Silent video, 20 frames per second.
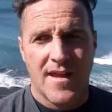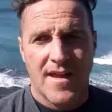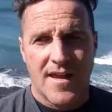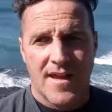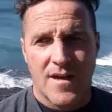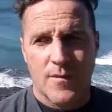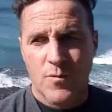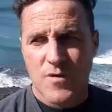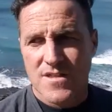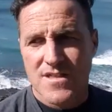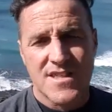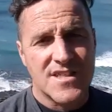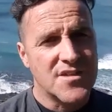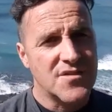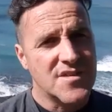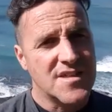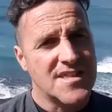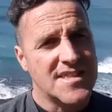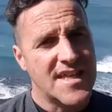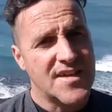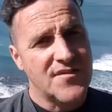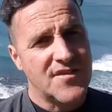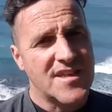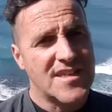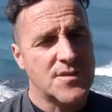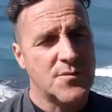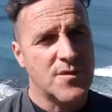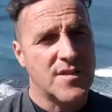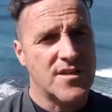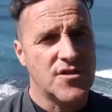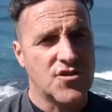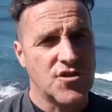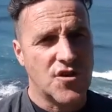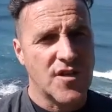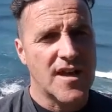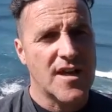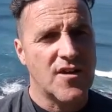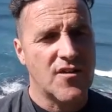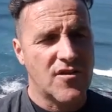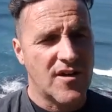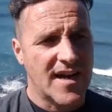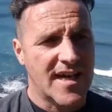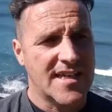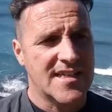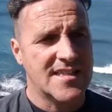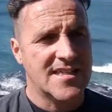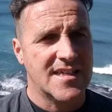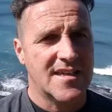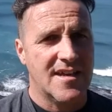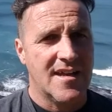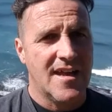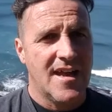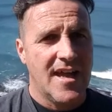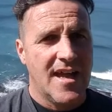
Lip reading: And it wasn't until the 70s with the jogging craze that